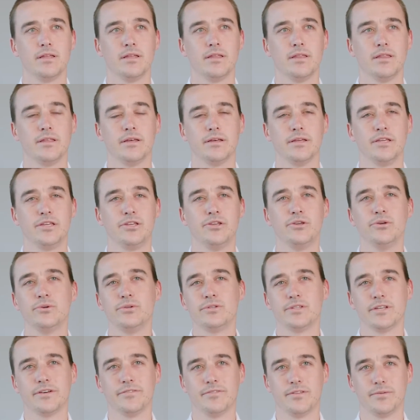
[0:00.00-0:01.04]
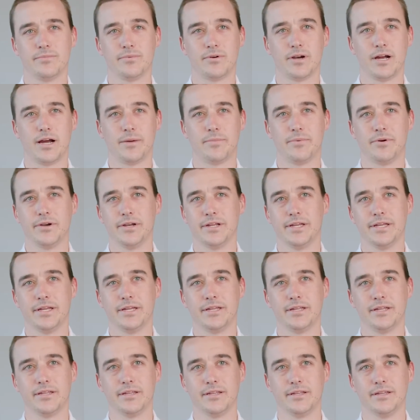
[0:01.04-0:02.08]
the use of the property
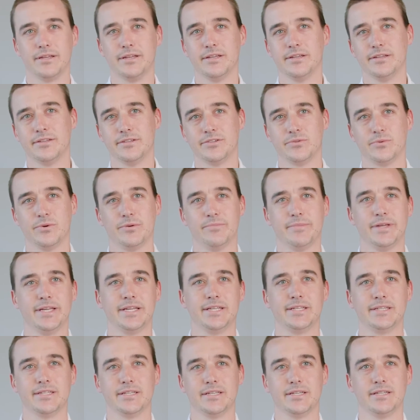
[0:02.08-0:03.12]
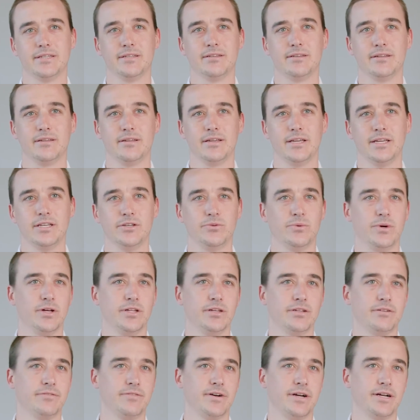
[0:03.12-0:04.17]
is what makes it a
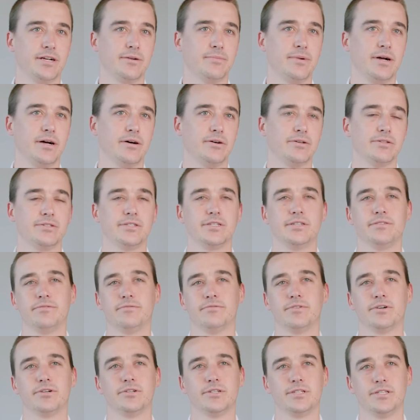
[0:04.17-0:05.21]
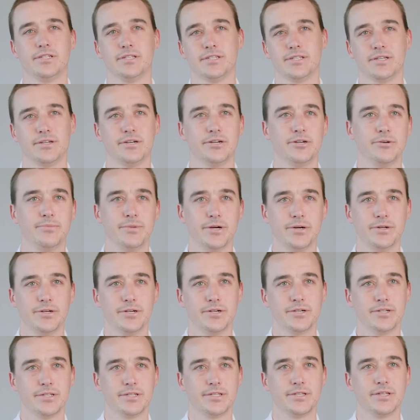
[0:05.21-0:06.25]
dwelling fire policy versus a
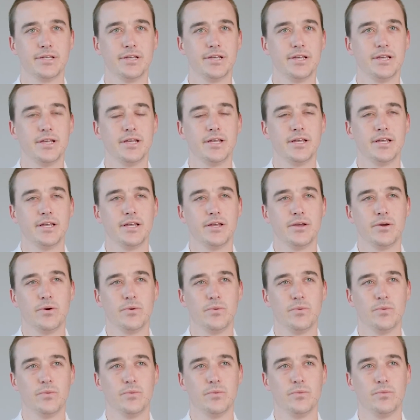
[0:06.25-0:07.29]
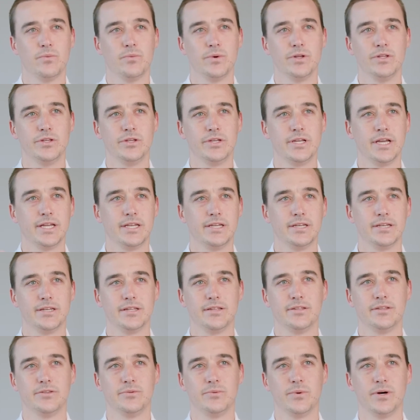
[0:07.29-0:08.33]
homeowner's. When you get into
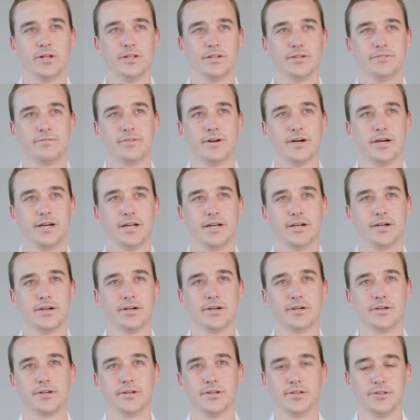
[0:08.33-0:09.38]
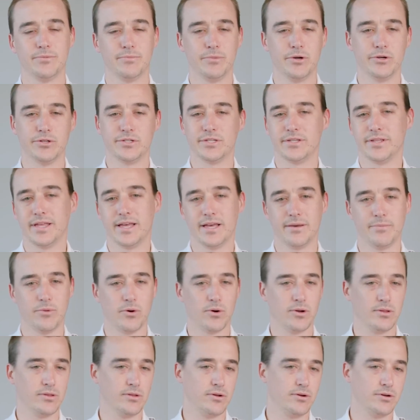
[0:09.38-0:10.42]
the dwelling fire, most of them
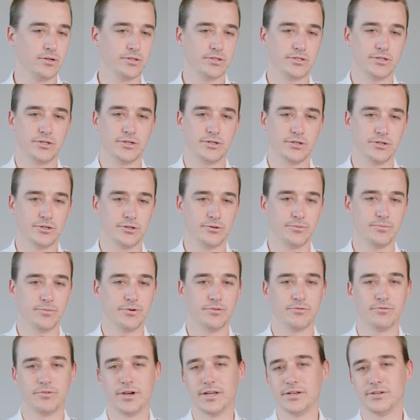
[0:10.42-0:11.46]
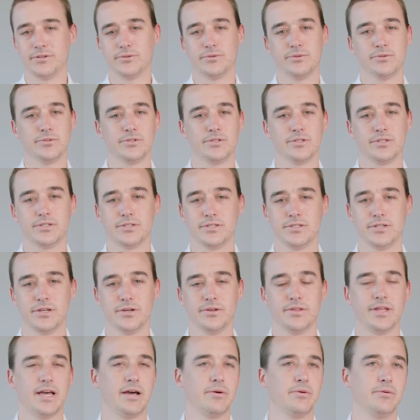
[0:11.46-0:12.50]
are long-term rentals, so
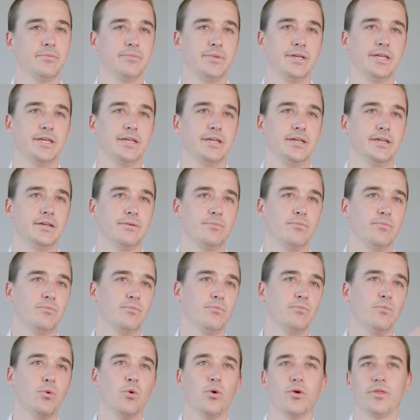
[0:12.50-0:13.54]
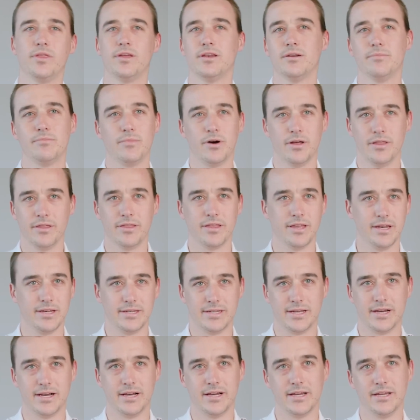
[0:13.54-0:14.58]
that would be more than a month at a
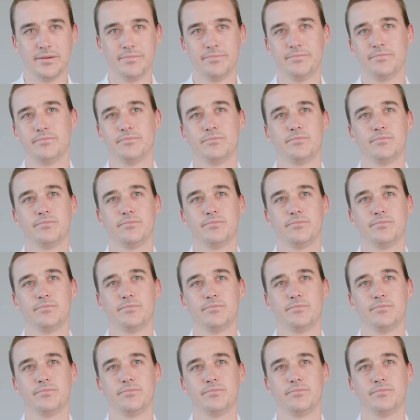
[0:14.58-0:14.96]
time.